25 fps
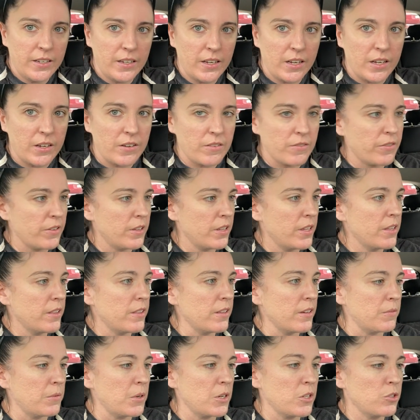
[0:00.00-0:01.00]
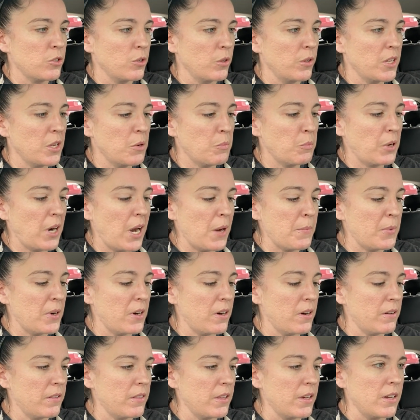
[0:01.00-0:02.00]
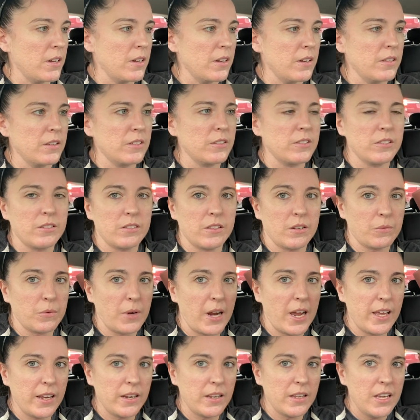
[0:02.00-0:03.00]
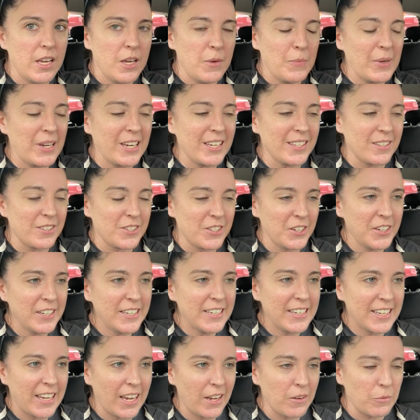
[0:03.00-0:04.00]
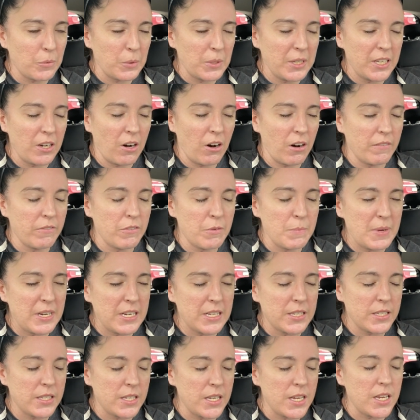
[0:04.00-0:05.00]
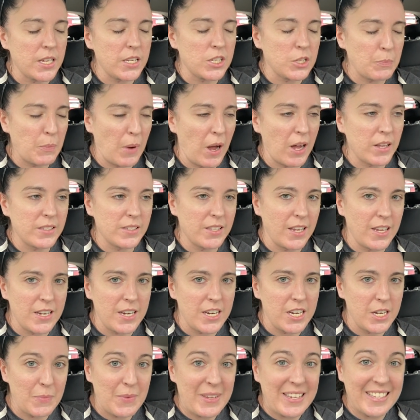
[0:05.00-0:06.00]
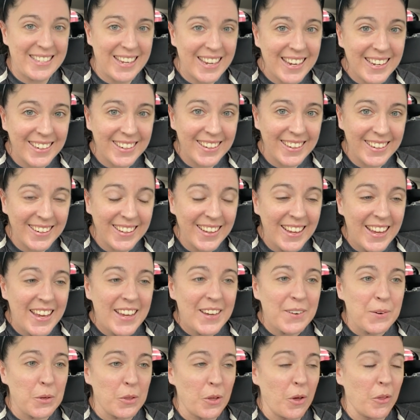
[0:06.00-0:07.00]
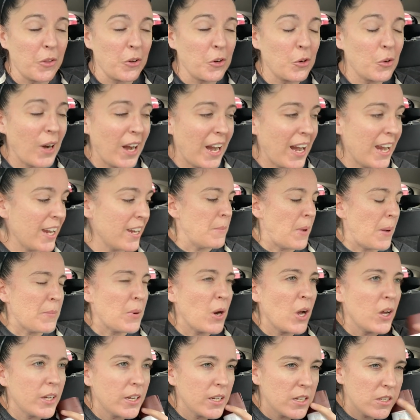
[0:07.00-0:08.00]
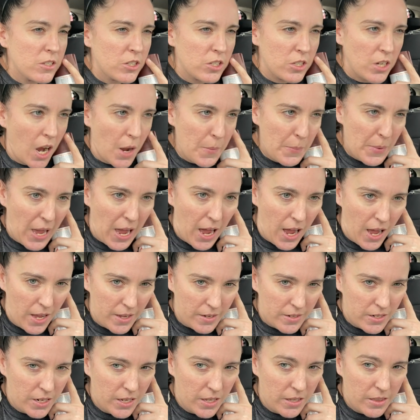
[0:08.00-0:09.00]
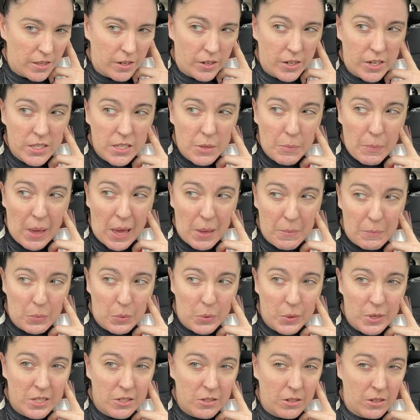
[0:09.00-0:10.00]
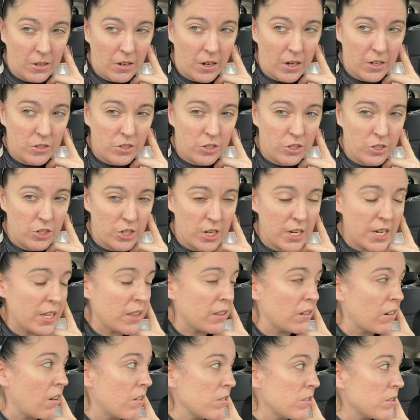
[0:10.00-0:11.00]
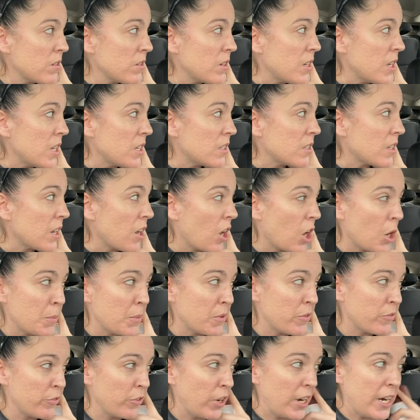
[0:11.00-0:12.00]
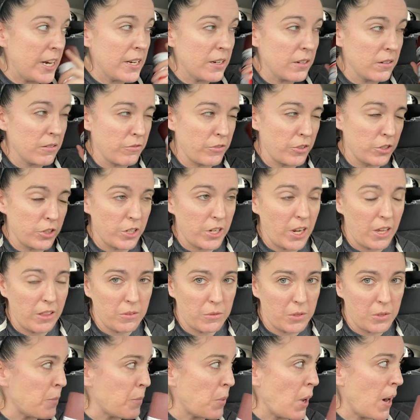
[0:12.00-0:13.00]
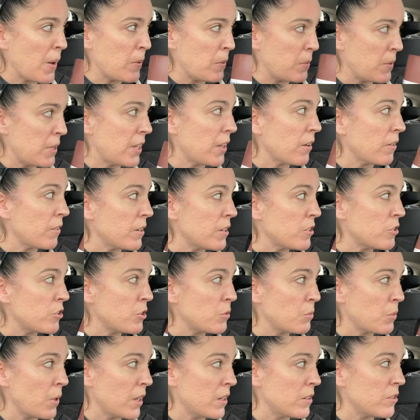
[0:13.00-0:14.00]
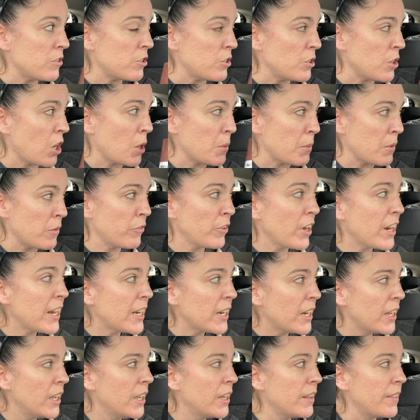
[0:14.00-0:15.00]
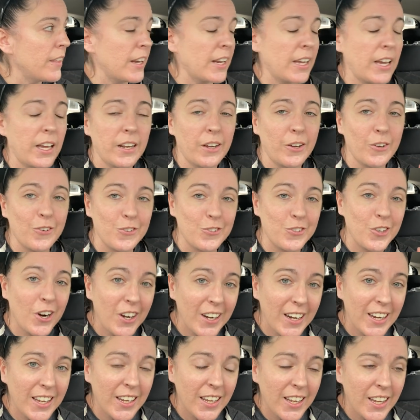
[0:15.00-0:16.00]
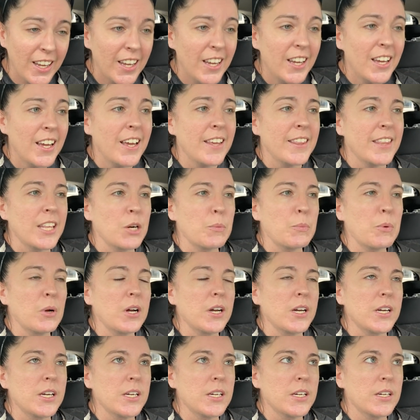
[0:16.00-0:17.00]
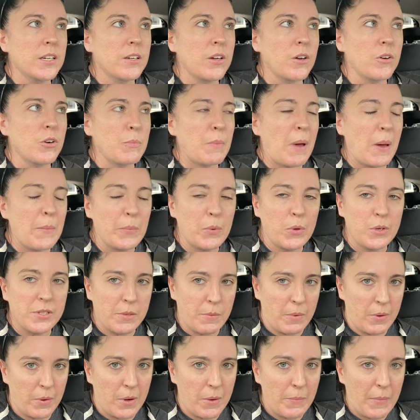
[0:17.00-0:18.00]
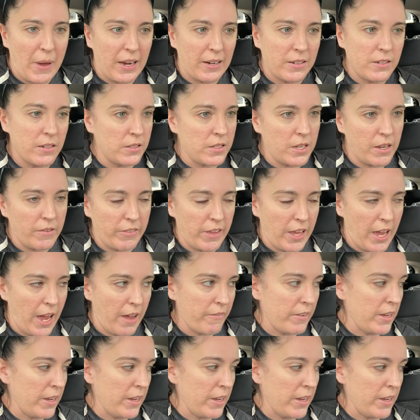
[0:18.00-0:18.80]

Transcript: of the Rust-Oleum primer. The, this is the red, because it's starting to get really hard for me to see spots that need to be sanded with all the gray. I'm probably gonna stop at, there is a Pep Boys across the street and there also is a Harbor Freight further down the Probably going to run to Harbor Freight, then I gotta go to Target, then I'll probably go to Pep Boys on my way back to see if they have